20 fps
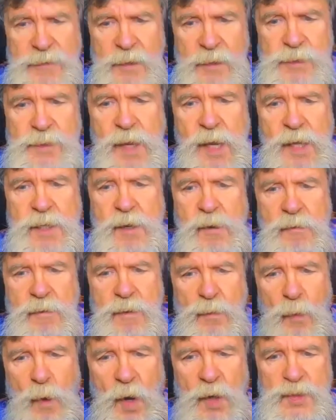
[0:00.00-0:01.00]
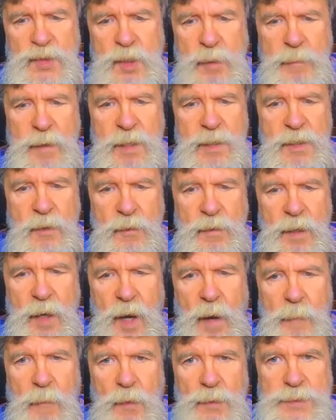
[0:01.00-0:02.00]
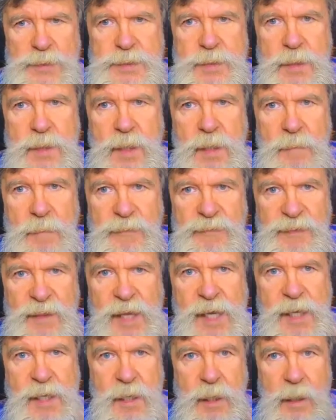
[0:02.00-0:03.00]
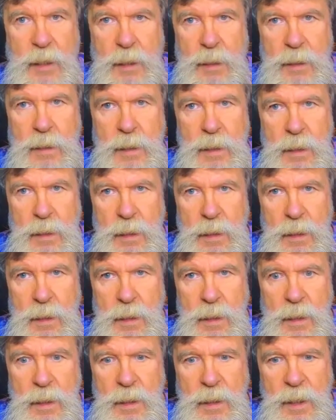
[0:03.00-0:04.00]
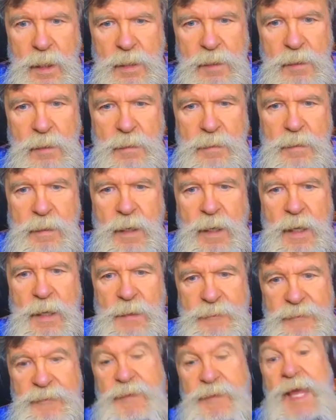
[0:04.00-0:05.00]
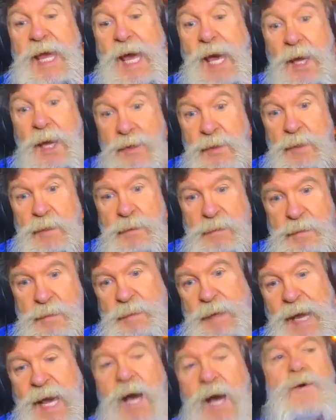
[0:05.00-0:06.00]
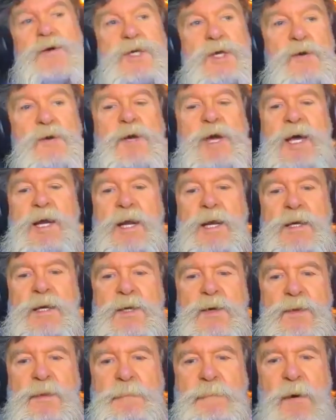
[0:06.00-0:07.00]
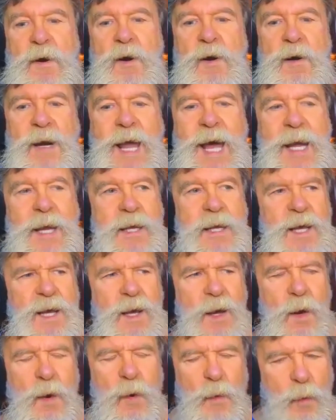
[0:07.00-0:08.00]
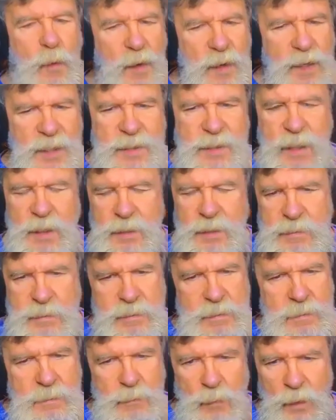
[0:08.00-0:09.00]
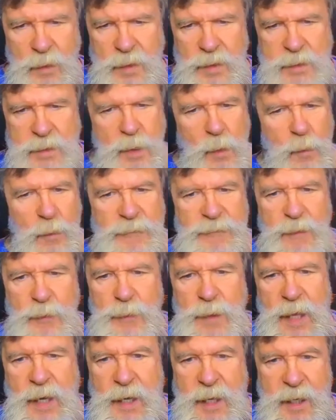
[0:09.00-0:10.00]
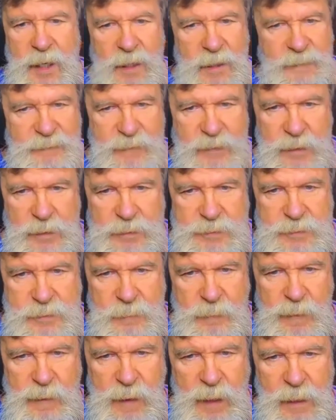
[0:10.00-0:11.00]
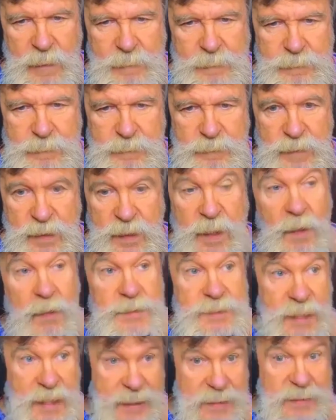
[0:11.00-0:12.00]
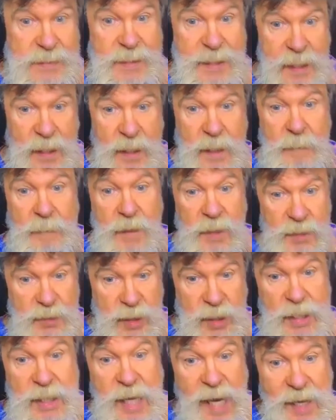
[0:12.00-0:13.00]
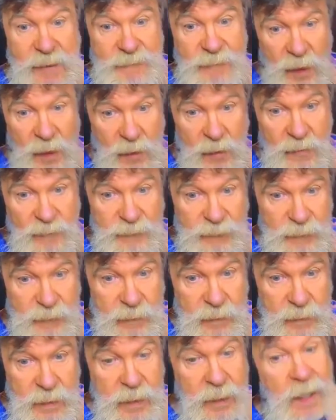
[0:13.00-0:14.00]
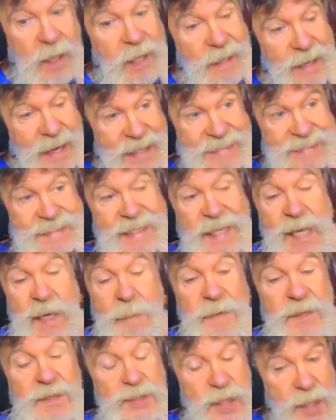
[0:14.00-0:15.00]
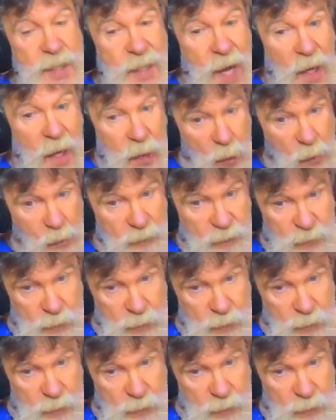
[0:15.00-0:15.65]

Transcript: Snake, you could watch him and you could almost see him thinking. And then now you get into the part like, what is going through that head of his? Because that's the image he gave off, and that's the image he got over.